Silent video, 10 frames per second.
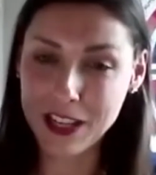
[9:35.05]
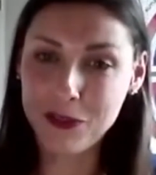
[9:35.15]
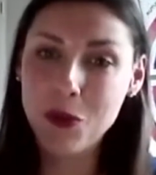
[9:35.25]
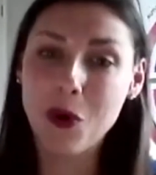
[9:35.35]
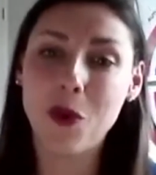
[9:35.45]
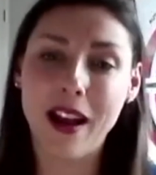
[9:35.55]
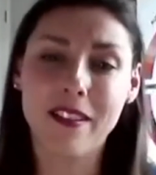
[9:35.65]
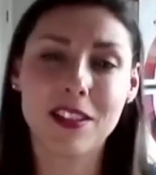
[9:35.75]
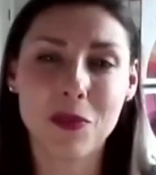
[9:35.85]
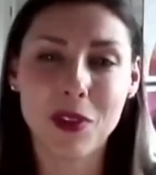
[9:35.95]
if you were wearing
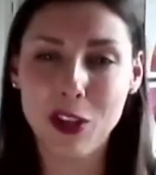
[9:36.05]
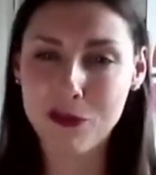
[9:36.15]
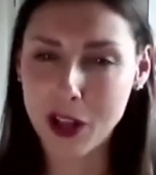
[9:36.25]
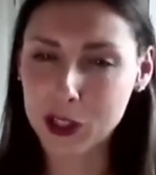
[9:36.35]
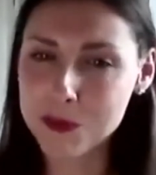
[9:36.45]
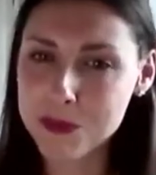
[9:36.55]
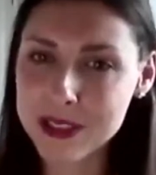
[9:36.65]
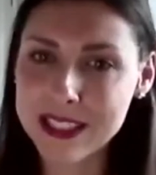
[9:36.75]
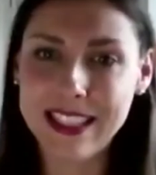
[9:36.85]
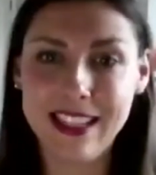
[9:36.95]
something you felt
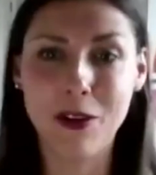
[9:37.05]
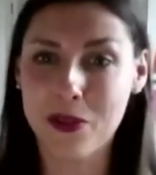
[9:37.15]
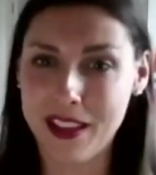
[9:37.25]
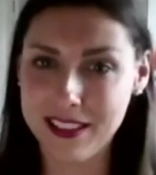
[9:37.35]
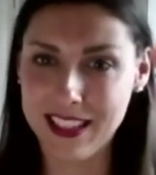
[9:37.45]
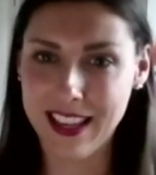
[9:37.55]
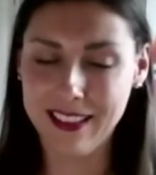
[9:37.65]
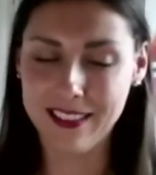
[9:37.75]
completely authentic in,